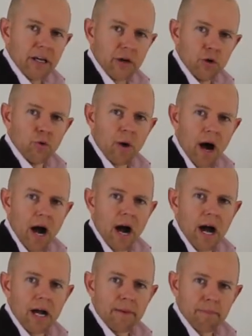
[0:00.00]
who
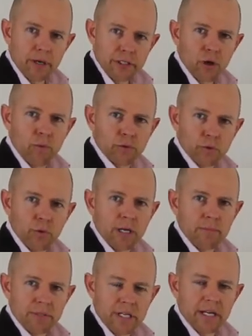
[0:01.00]
are my top
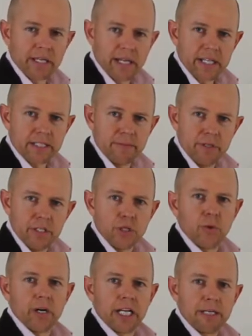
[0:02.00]
20% of customers who
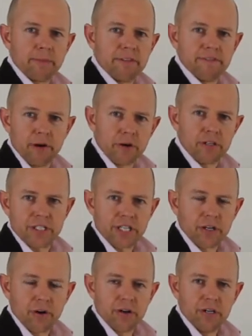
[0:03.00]
I need to be focusing
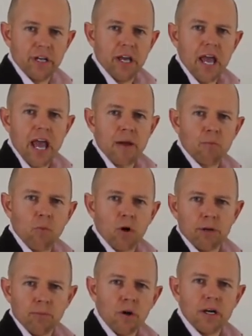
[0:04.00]
on, and what
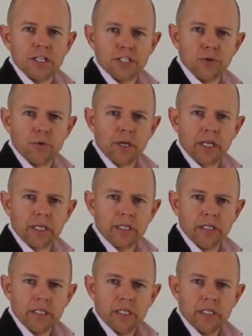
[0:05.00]
am I doing